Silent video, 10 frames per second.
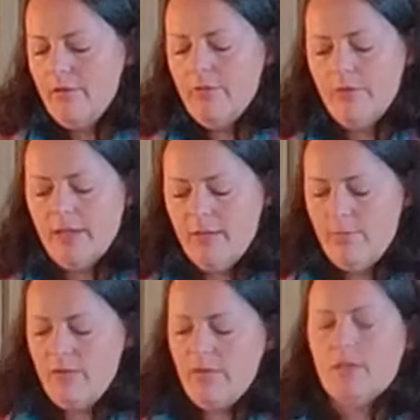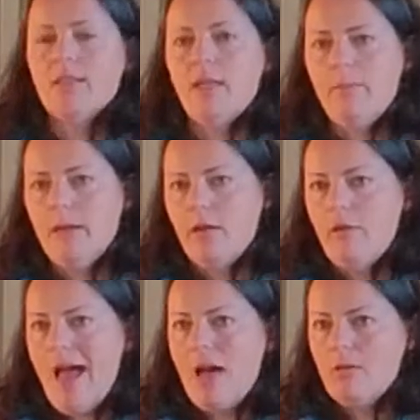Forgive me for skipping
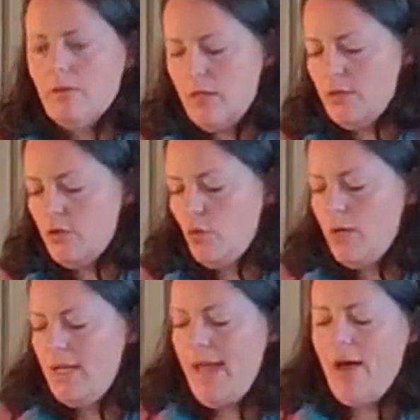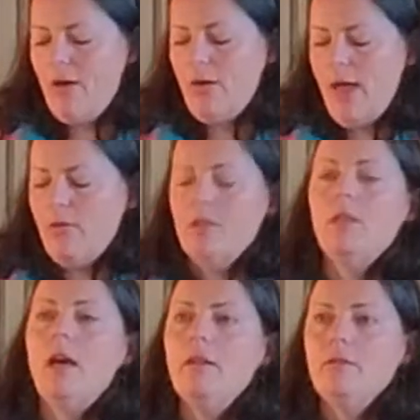around the story now. I would
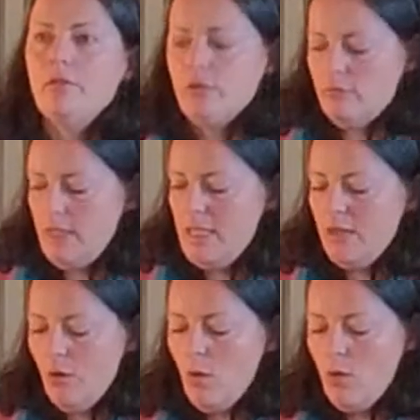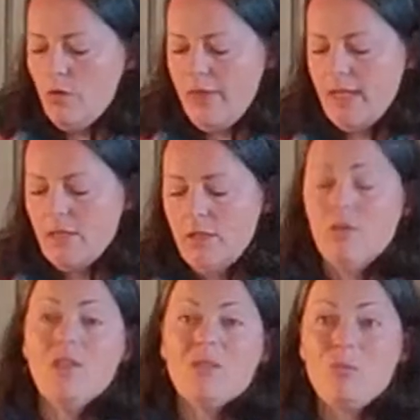love to read the whole thing to
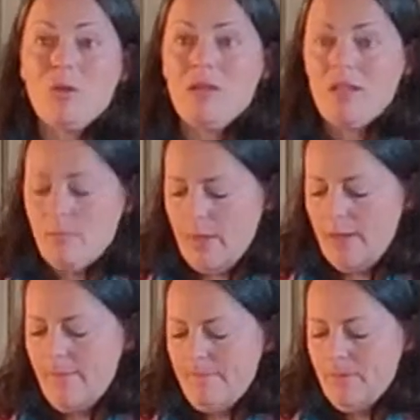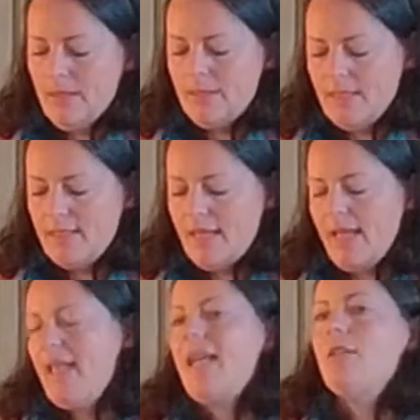you this morning, but since I
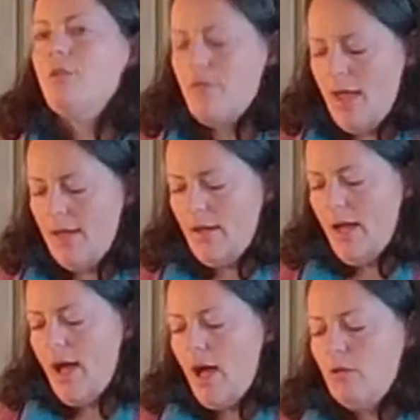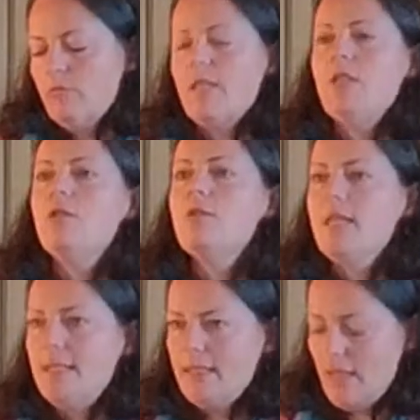can't do that, I'll read you
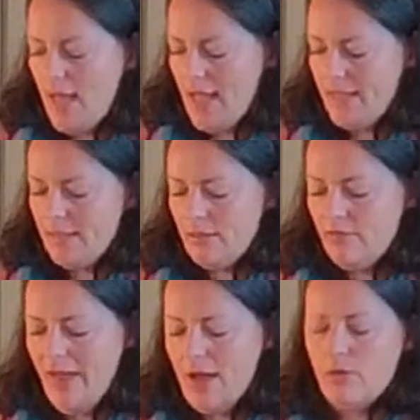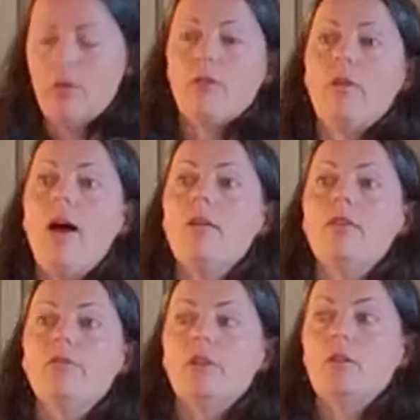these lines found throughout the
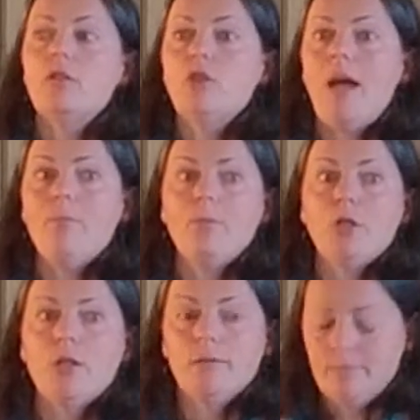first chapter.